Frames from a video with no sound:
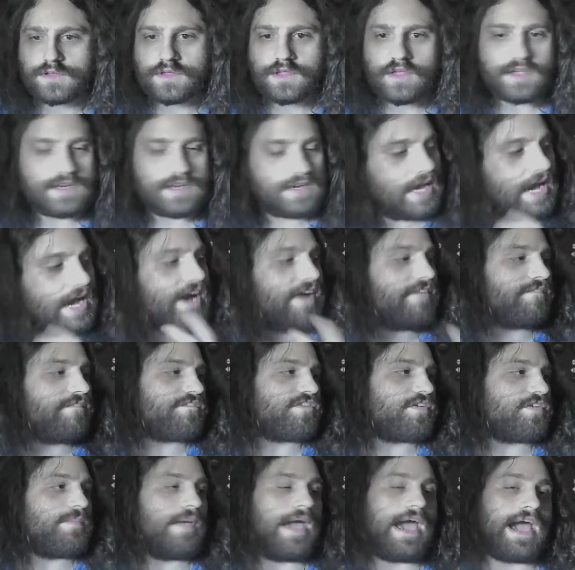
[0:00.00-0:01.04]
Not
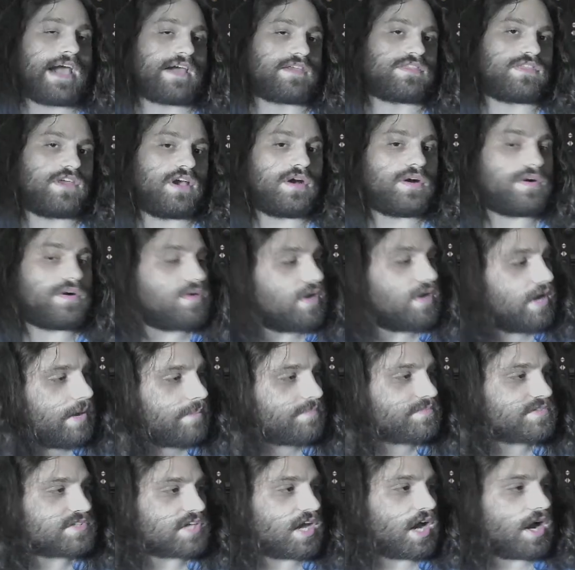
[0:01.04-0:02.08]
for Mac though.
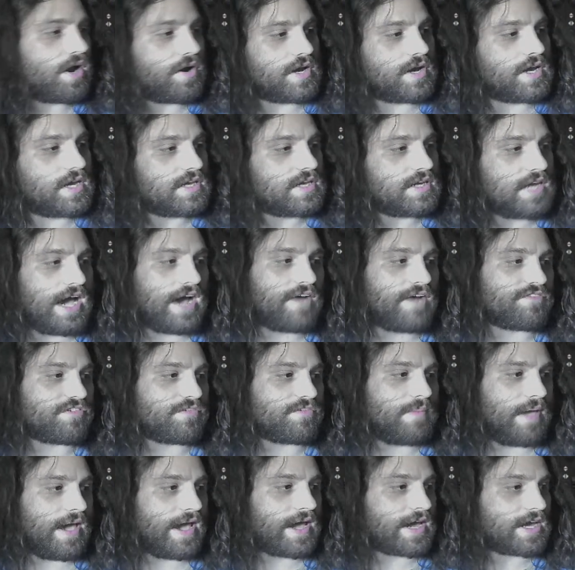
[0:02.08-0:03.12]
I'm sorry, not for
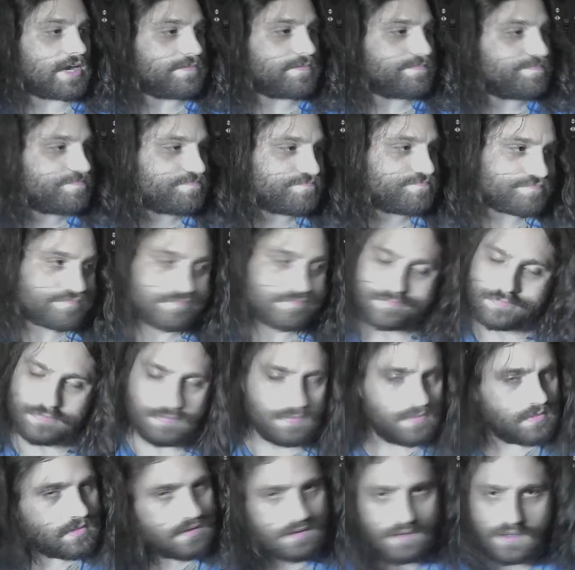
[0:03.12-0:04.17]
Mac.
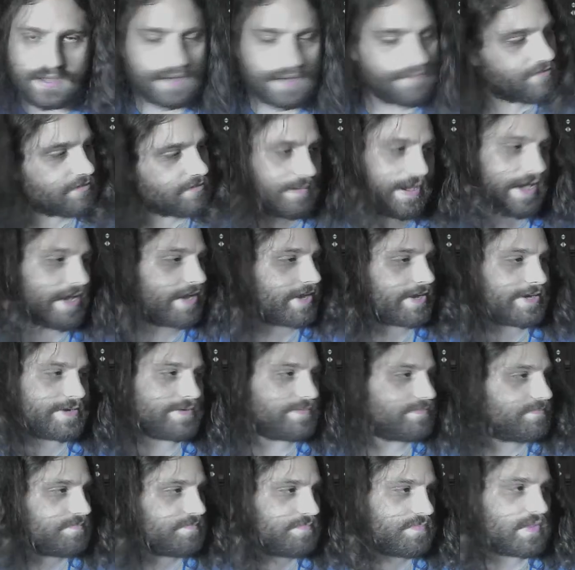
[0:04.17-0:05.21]
Not for Mac.
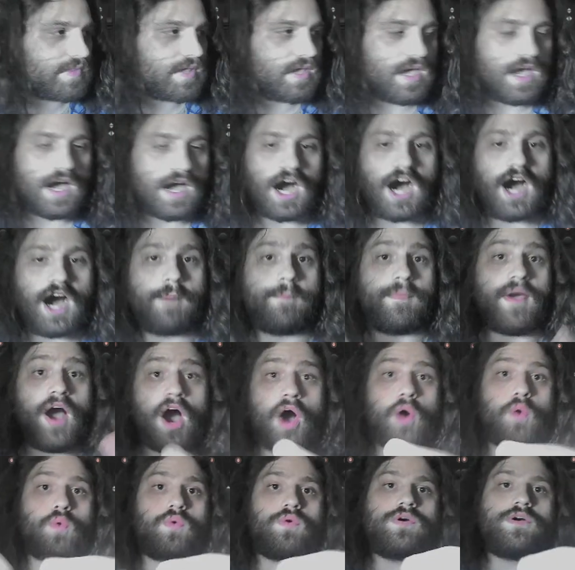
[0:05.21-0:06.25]

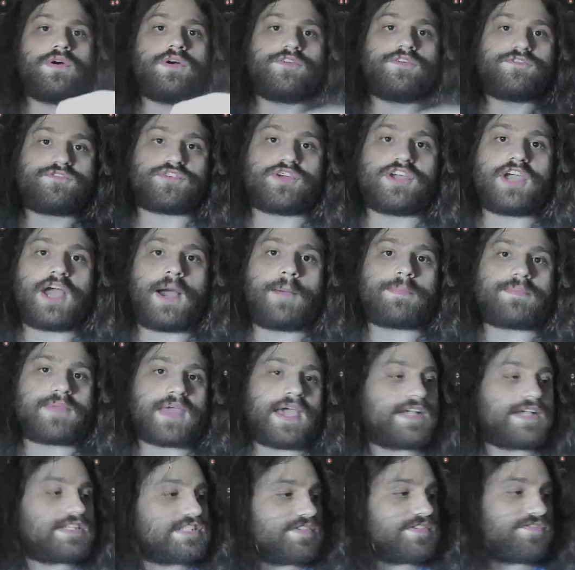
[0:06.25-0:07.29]
Oh, free
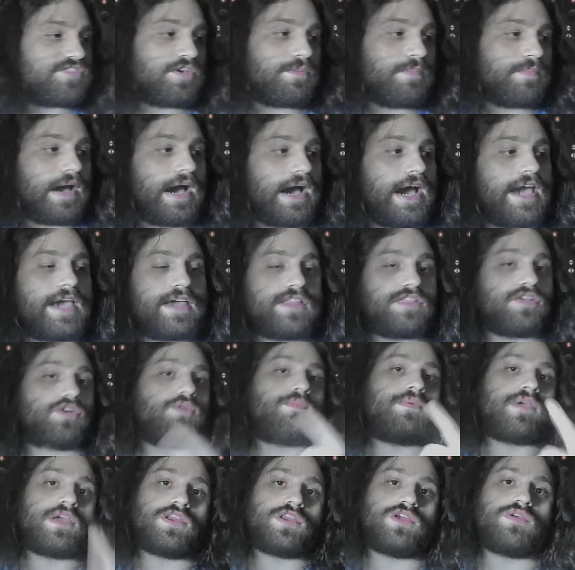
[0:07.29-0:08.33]
updates if you buy. There will
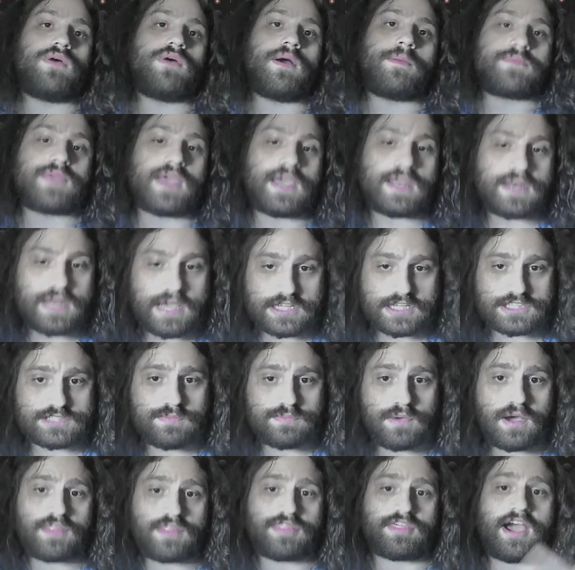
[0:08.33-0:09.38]
be a new update next
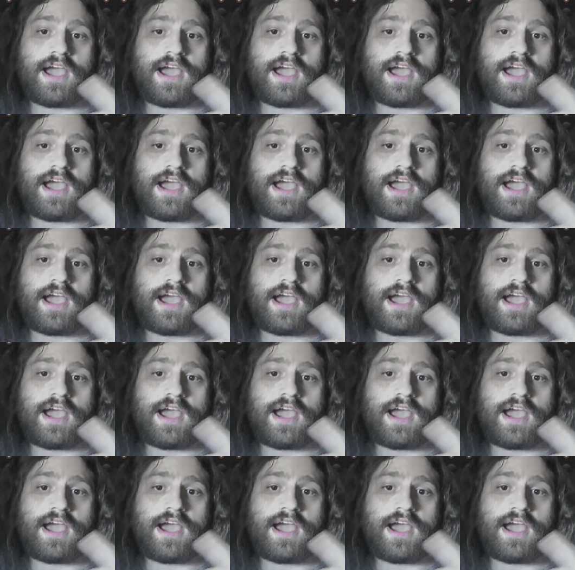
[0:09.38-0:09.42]
month.